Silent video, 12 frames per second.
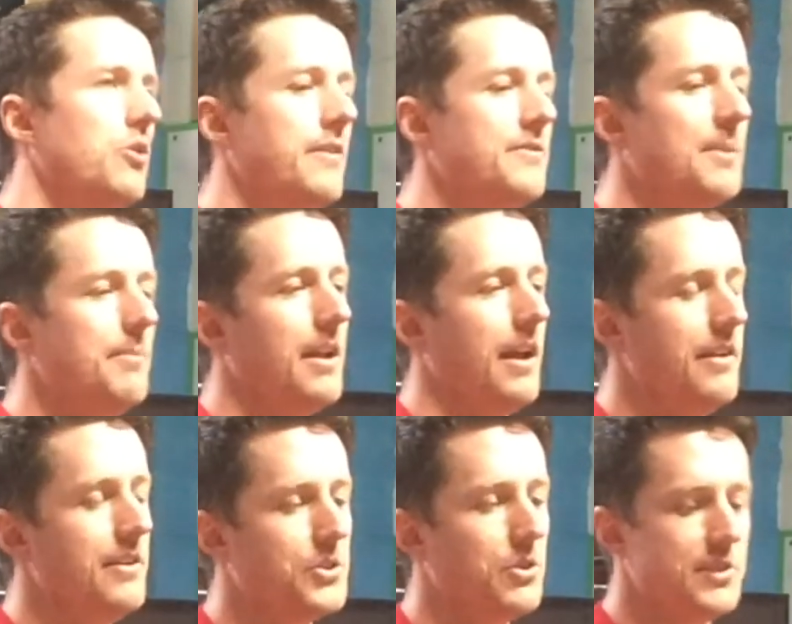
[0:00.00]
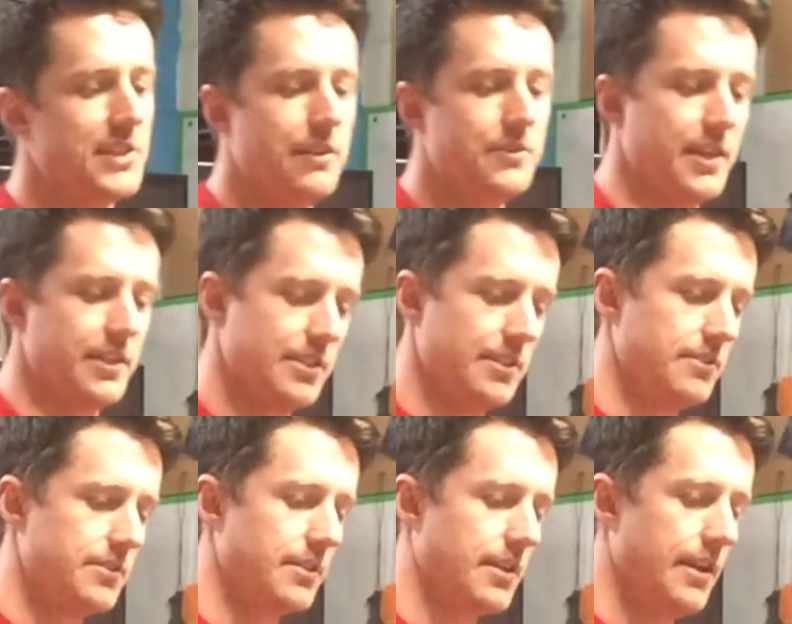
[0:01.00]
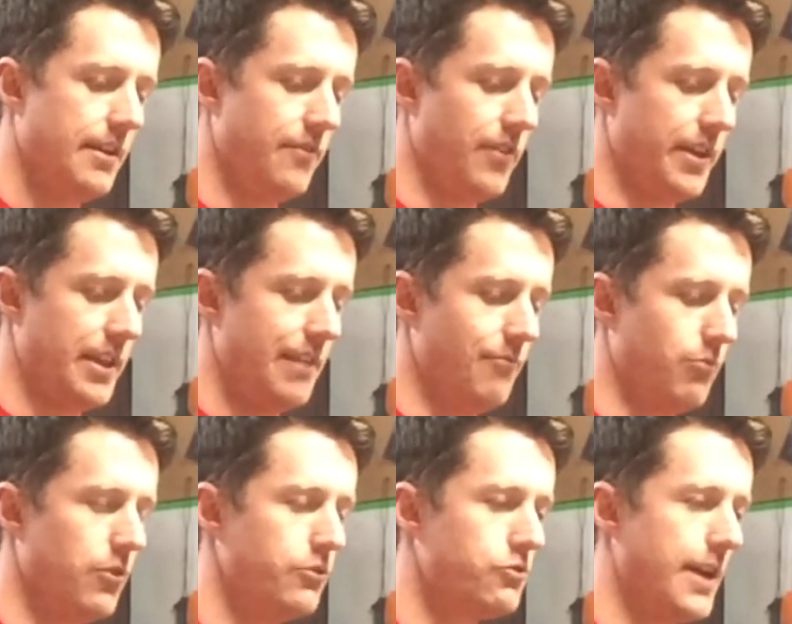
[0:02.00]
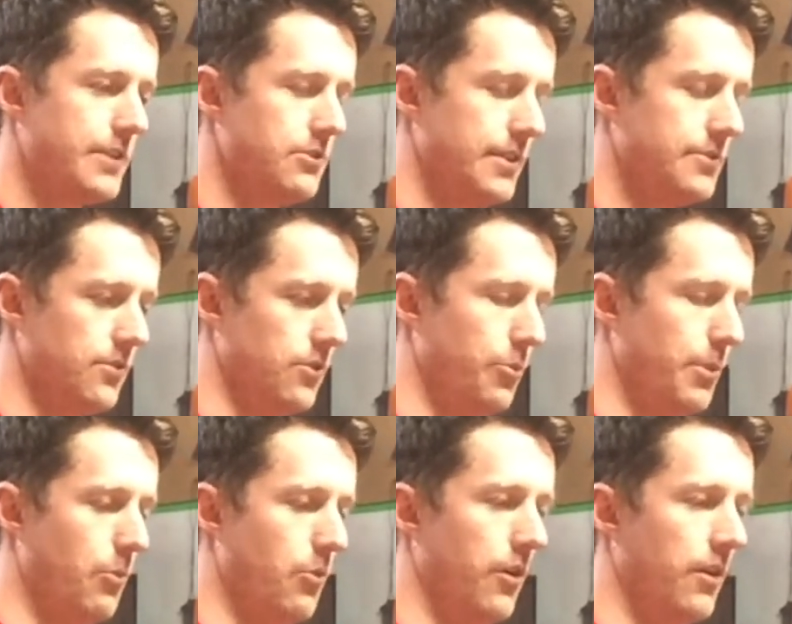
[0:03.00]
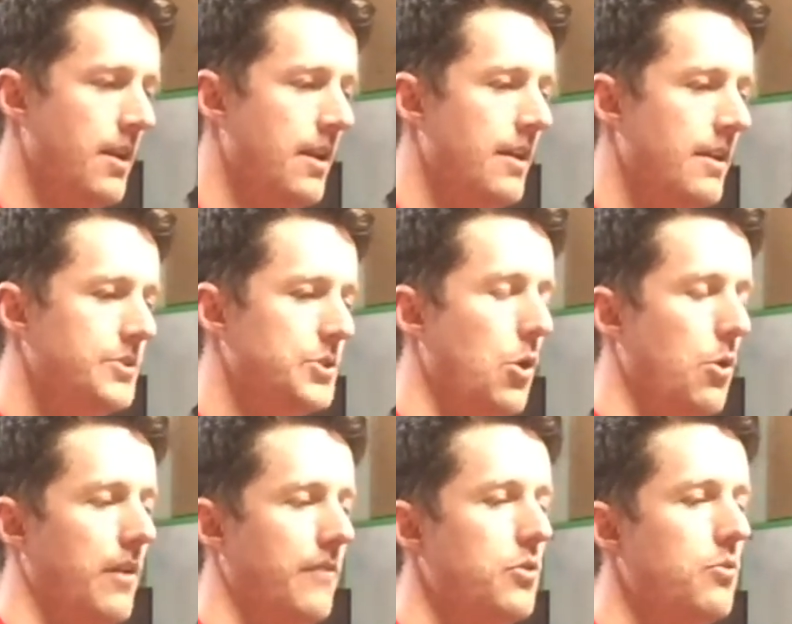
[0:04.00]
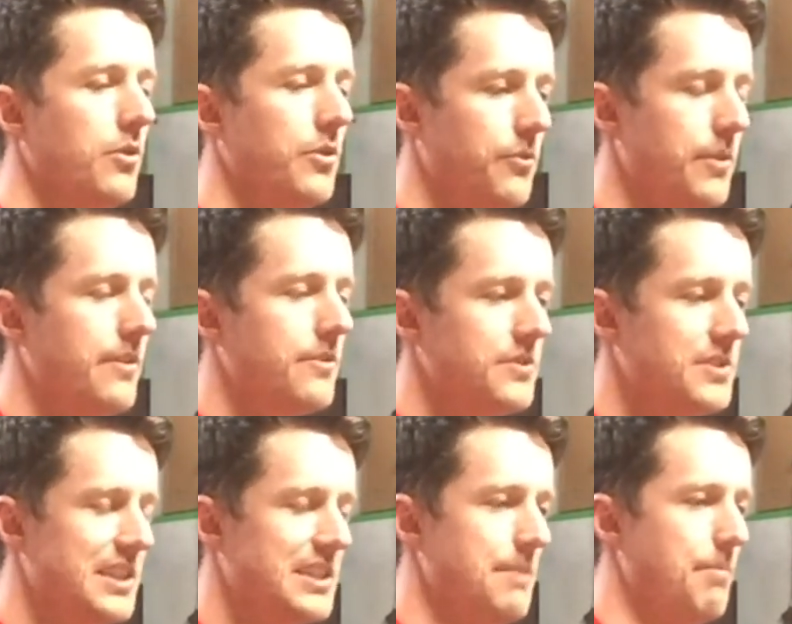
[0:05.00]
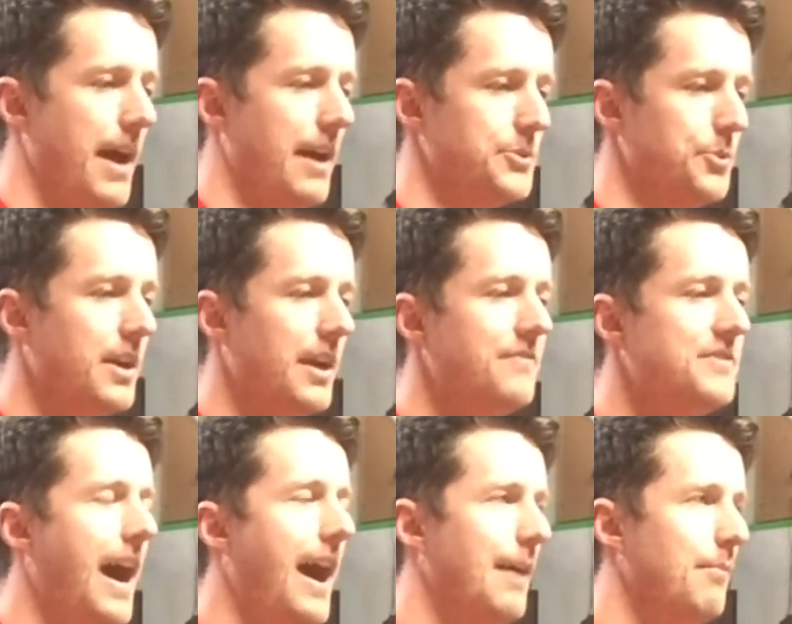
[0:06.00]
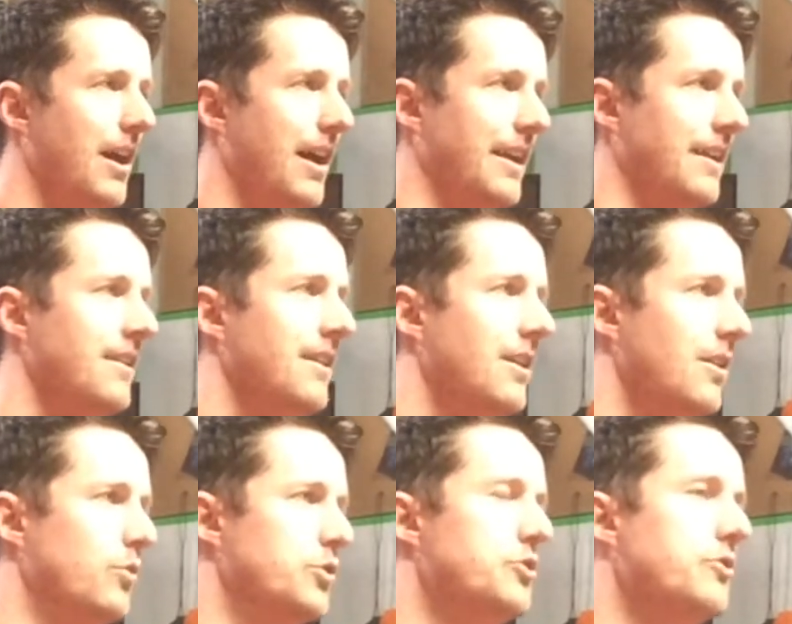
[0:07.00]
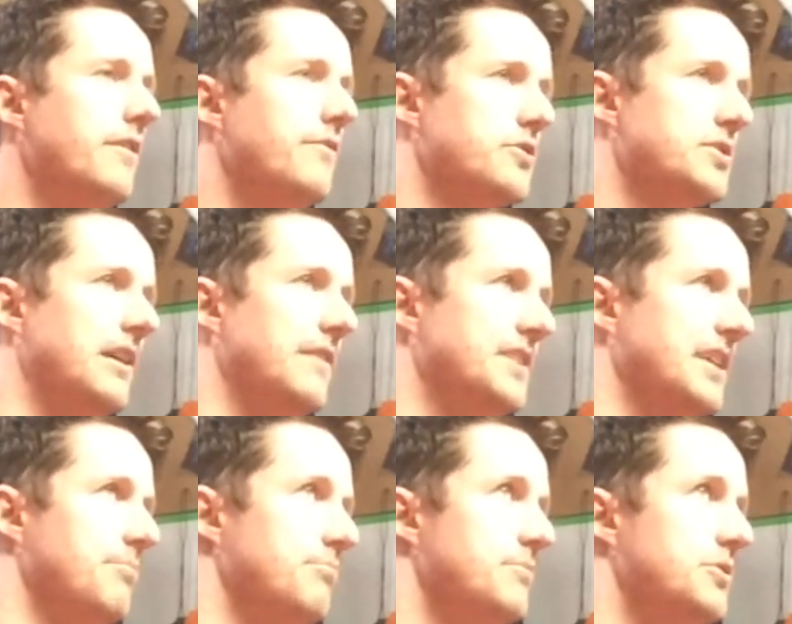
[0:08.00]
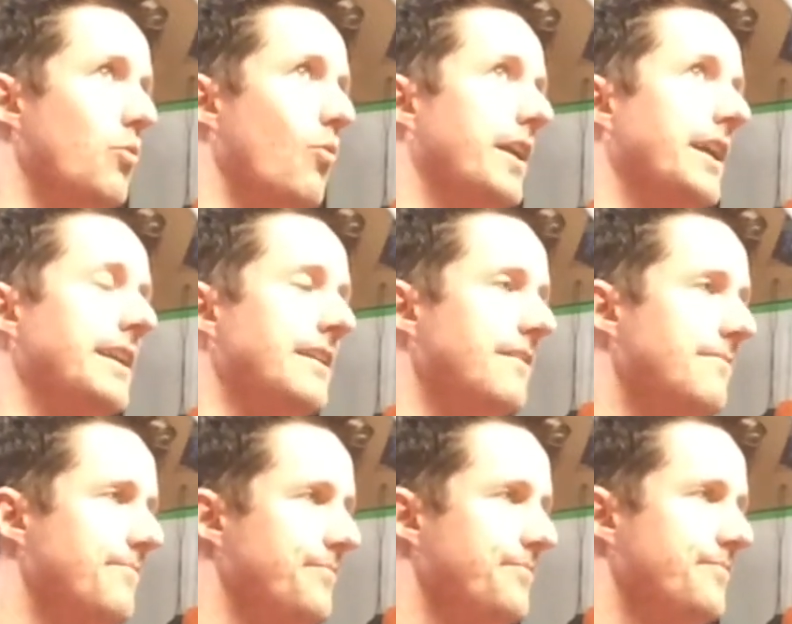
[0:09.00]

So if somebody, so it sounds like to kind of like even protract your answer a little bit more. So if you were 360 pounds, what kind of timeline would you give yourself to get to 180?